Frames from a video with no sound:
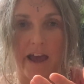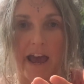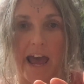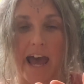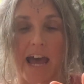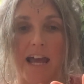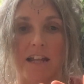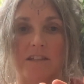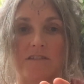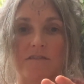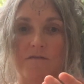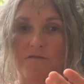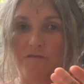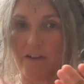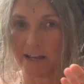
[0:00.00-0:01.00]
And
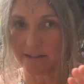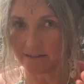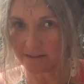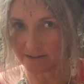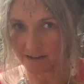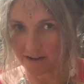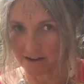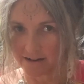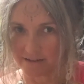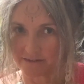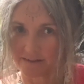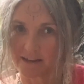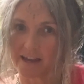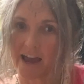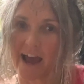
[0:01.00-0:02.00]
Vesta,
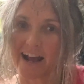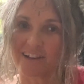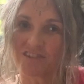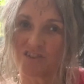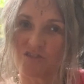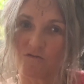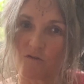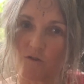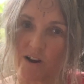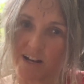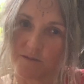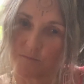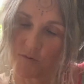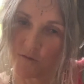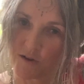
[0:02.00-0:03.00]
the
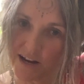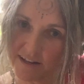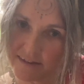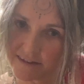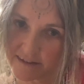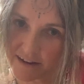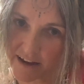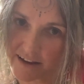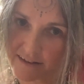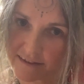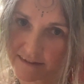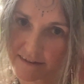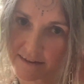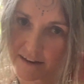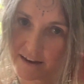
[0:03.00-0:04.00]
asteroid
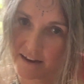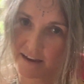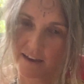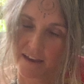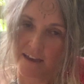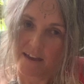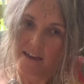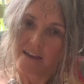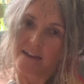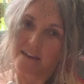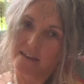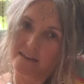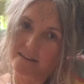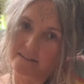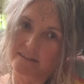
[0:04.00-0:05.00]
priestess,
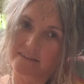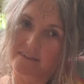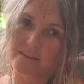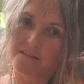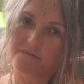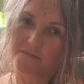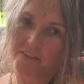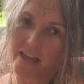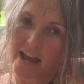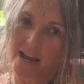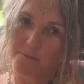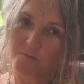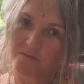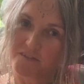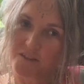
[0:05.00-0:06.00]
is the
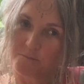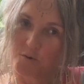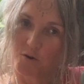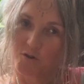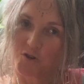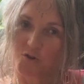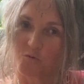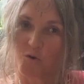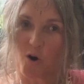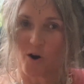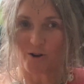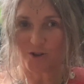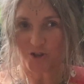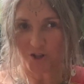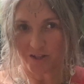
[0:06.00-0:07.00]
flame of spiritual
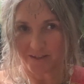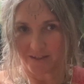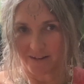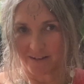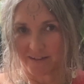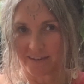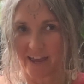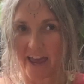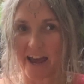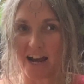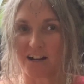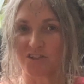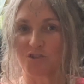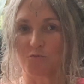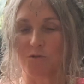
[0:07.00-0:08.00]
consciousness.
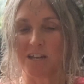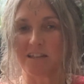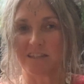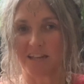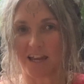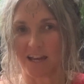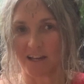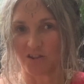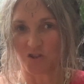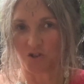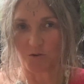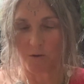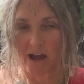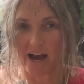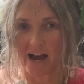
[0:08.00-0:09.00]
How do we tend
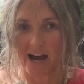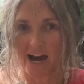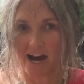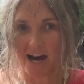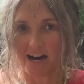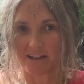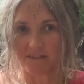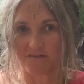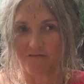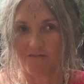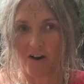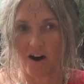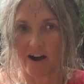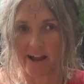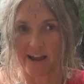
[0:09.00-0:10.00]
to our hearth
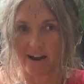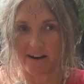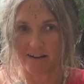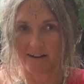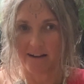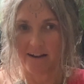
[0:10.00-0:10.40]
fire?